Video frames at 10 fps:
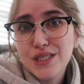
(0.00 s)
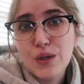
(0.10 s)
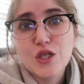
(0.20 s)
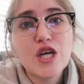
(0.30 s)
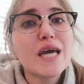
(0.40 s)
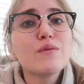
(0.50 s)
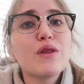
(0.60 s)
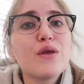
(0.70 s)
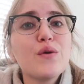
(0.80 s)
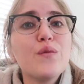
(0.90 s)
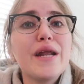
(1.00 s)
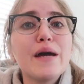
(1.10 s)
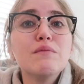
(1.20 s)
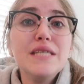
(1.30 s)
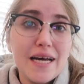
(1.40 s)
So I'll check in with you when I'm